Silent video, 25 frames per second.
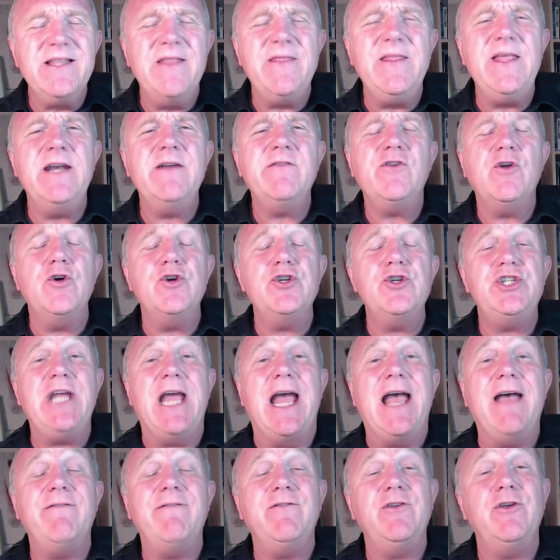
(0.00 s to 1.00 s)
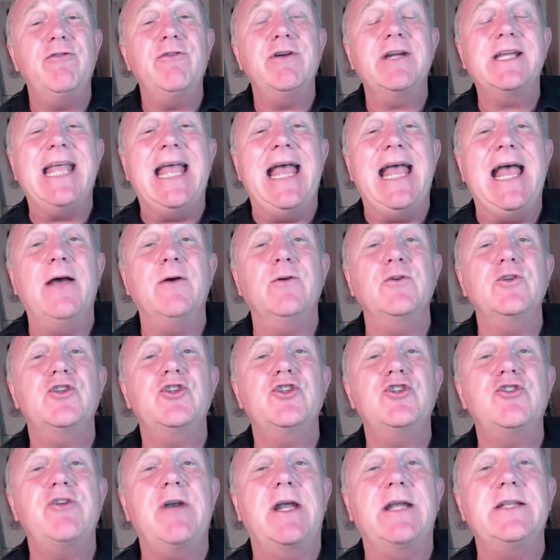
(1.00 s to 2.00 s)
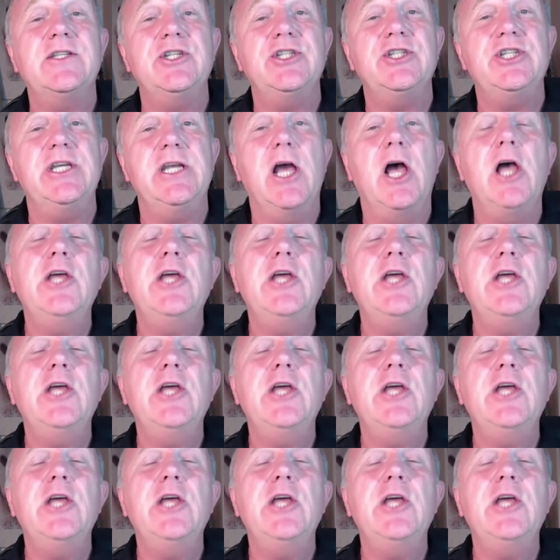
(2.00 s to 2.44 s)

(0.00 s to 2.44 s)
And then, of course, you have your account strategy.